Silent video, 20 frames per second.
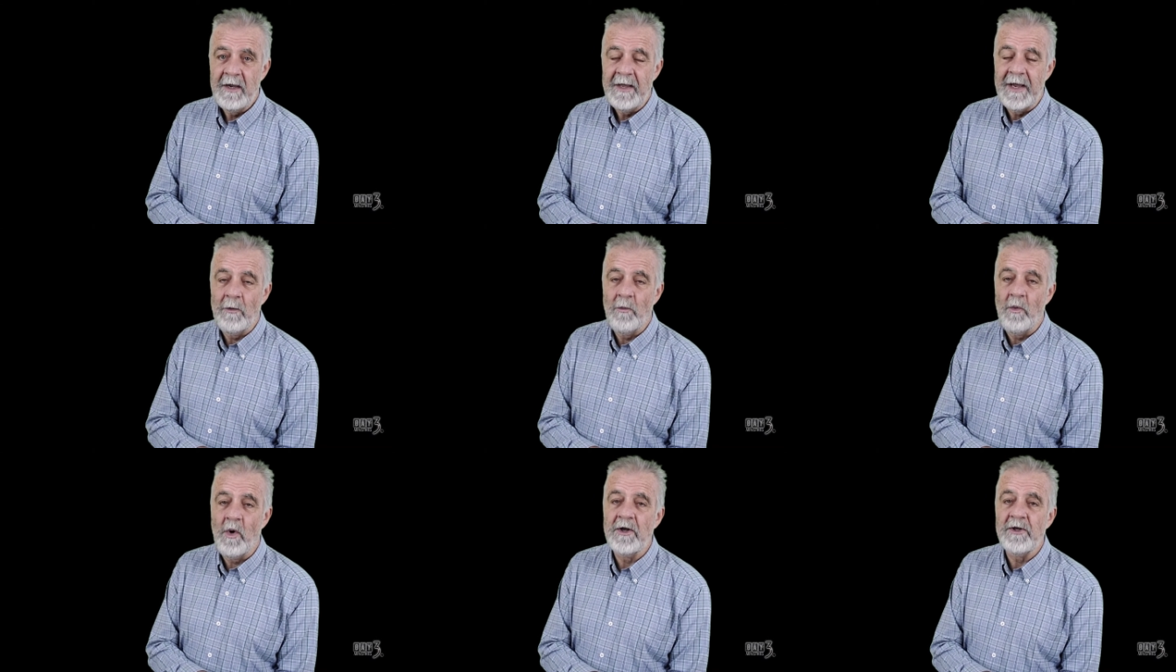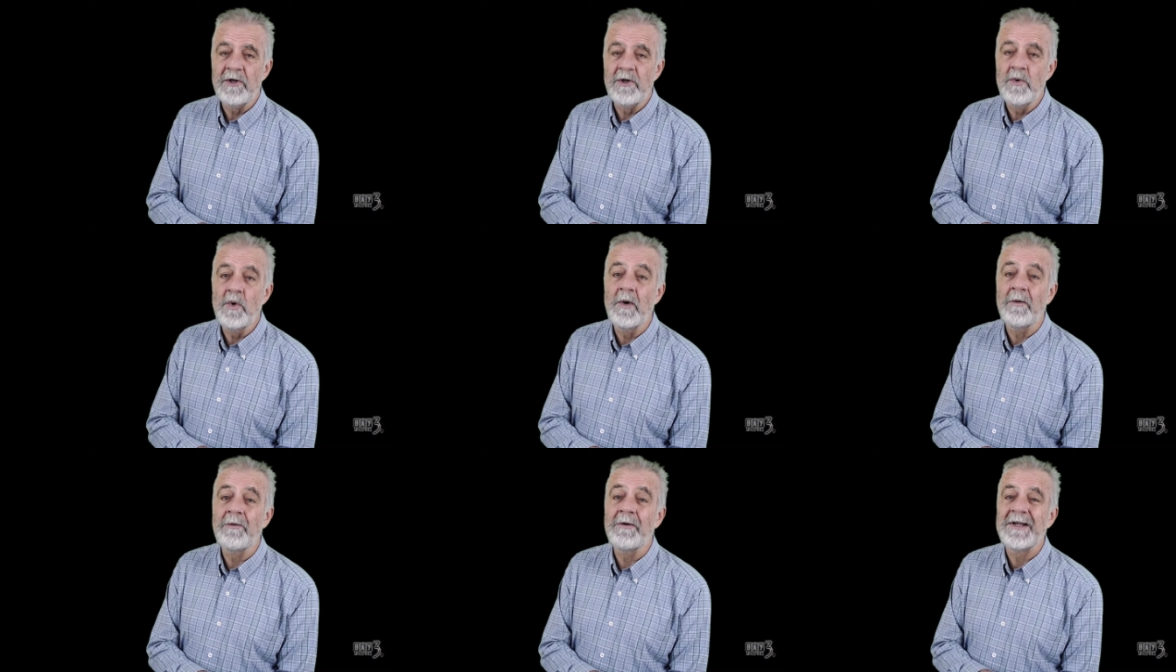and what
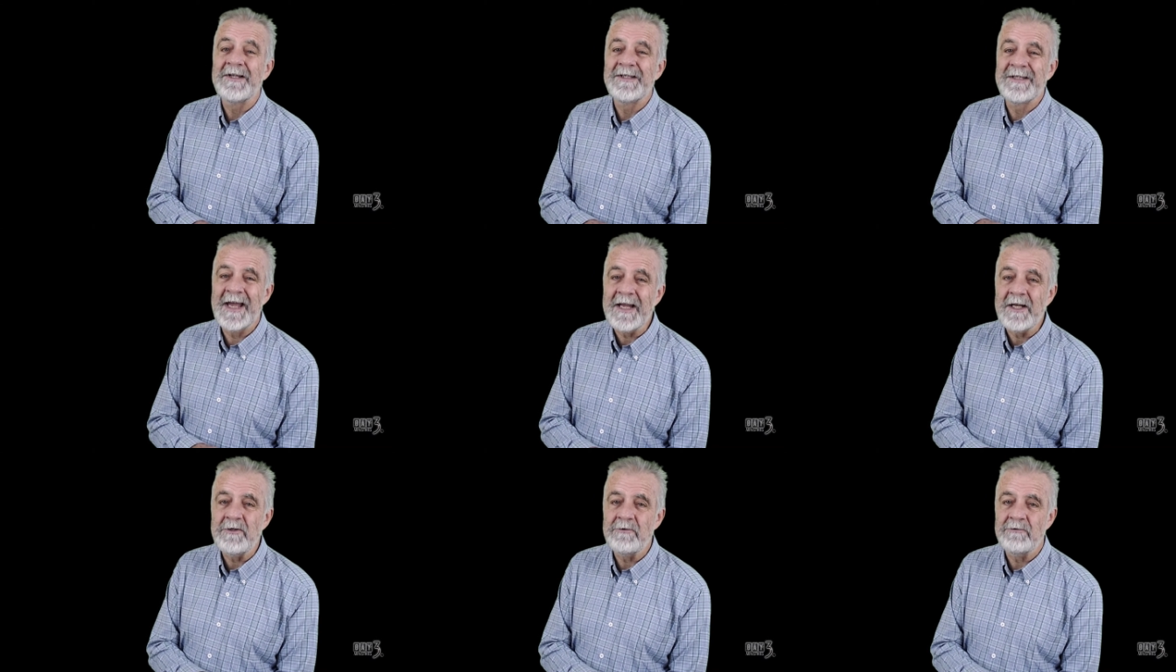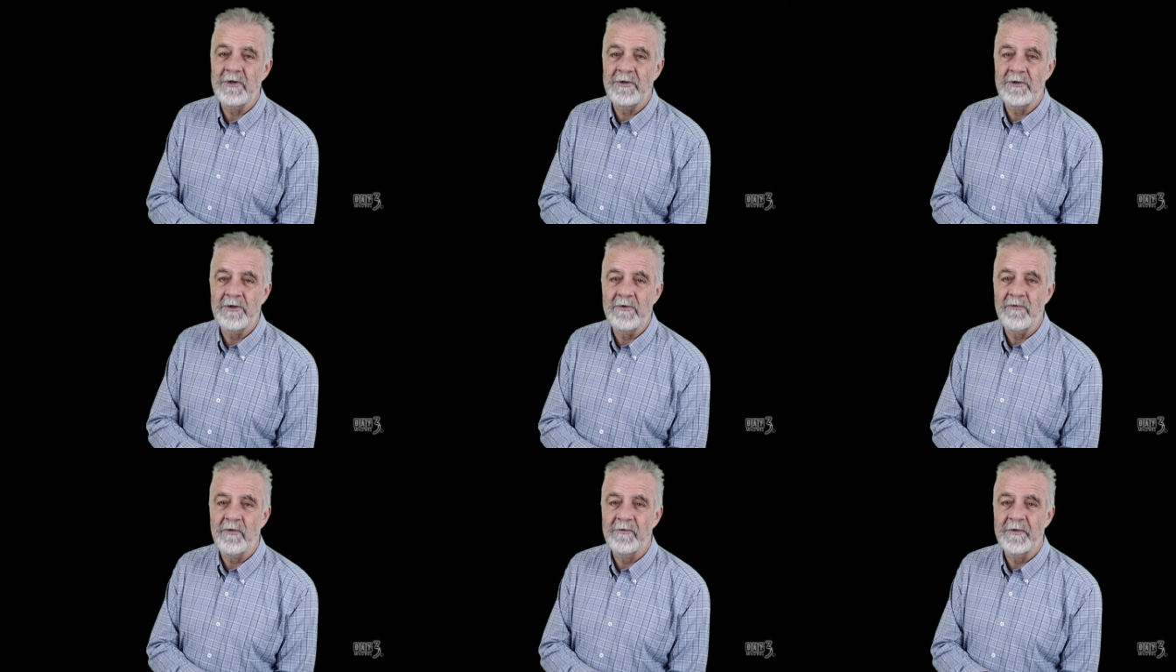you will continue to
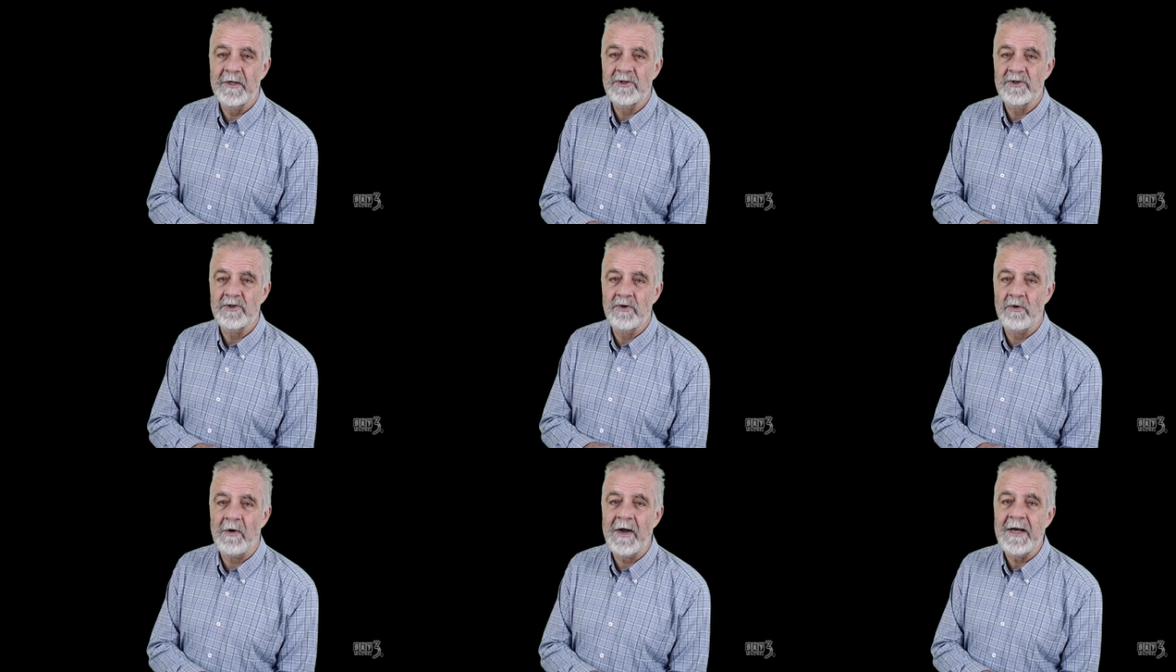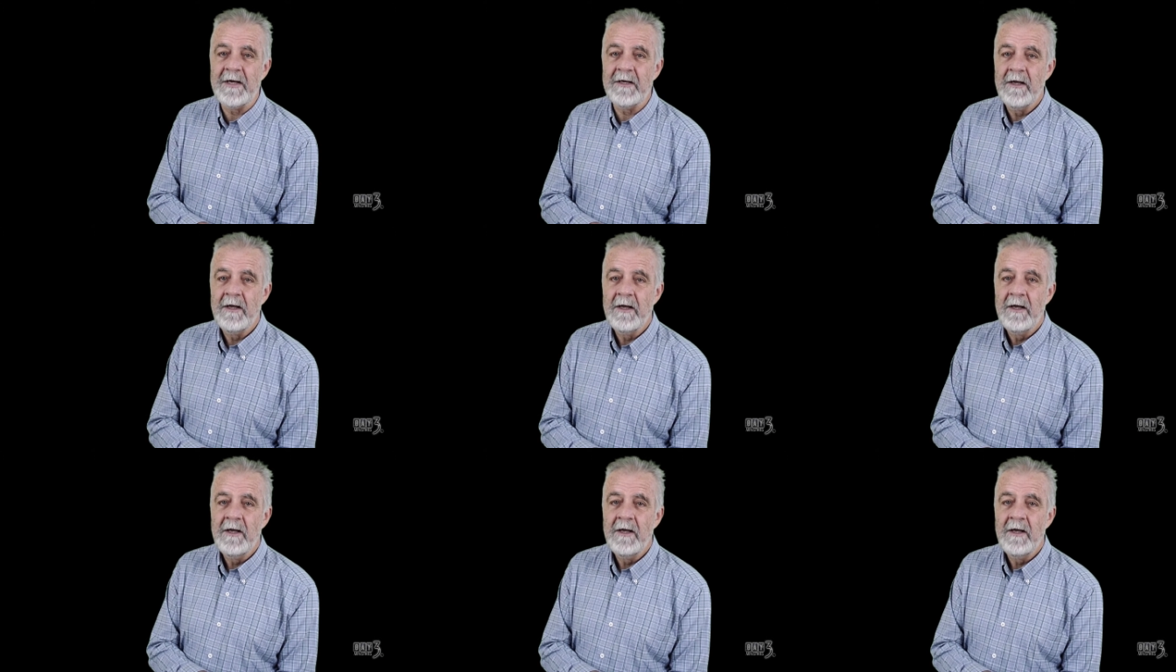do for this great